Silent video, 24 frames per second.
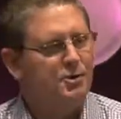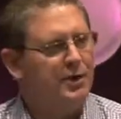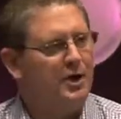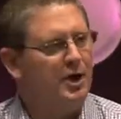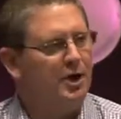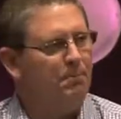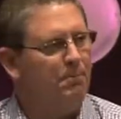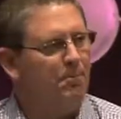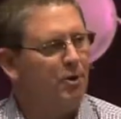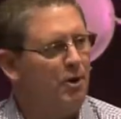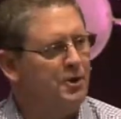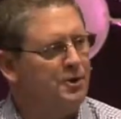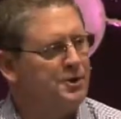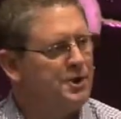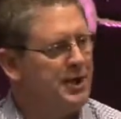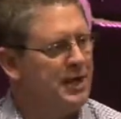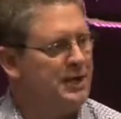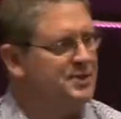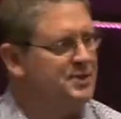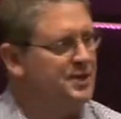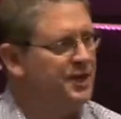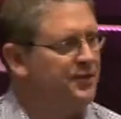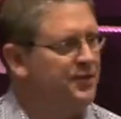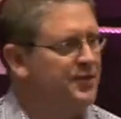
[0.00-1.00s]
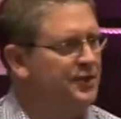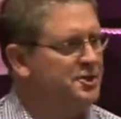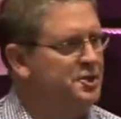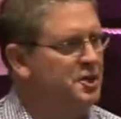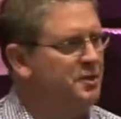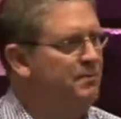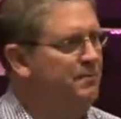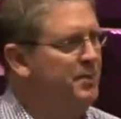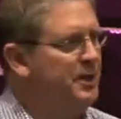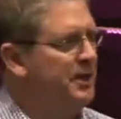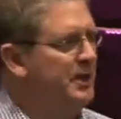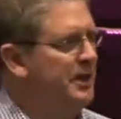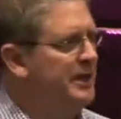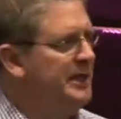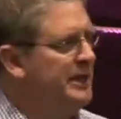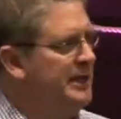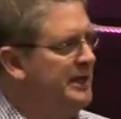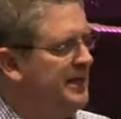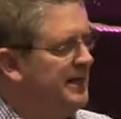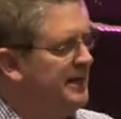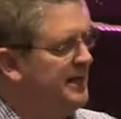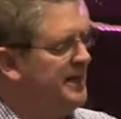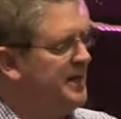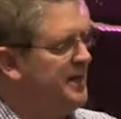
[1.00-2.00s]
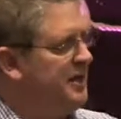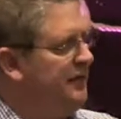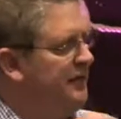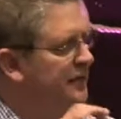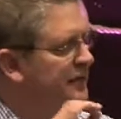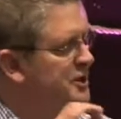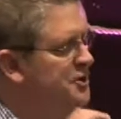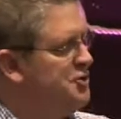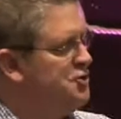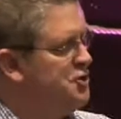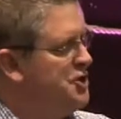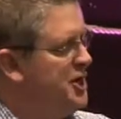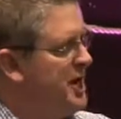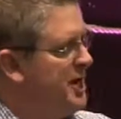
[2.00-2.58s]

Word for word: So here Paul says that this ability to give